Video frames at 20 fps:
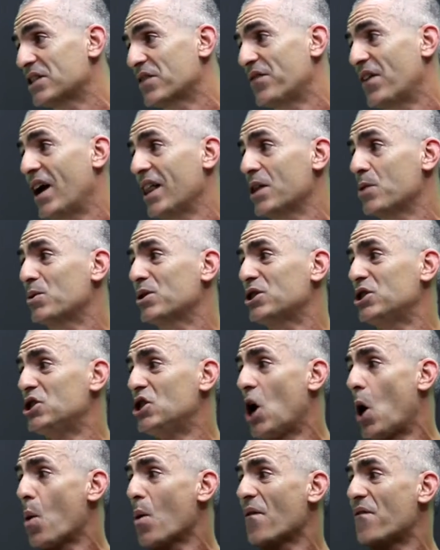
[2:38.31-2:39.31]
Finally, there was
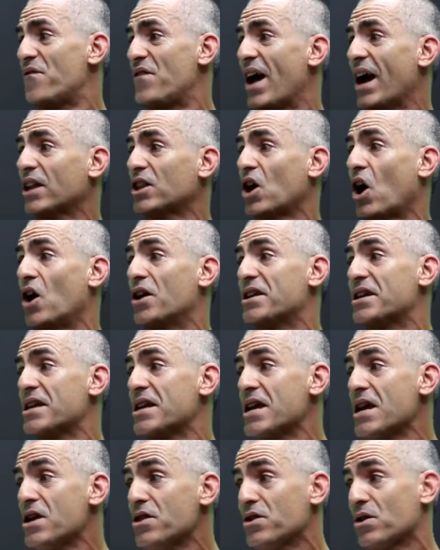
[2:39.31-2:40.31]
no effect on
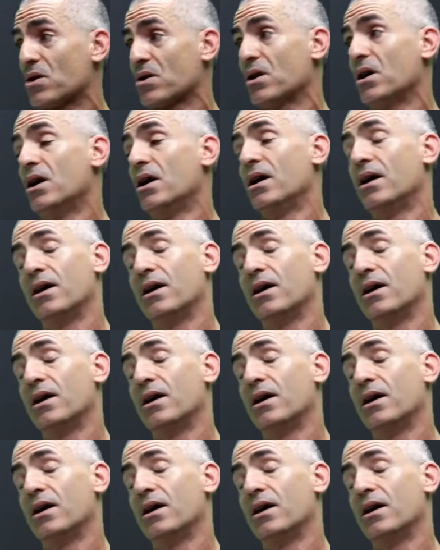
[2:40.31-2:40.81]
either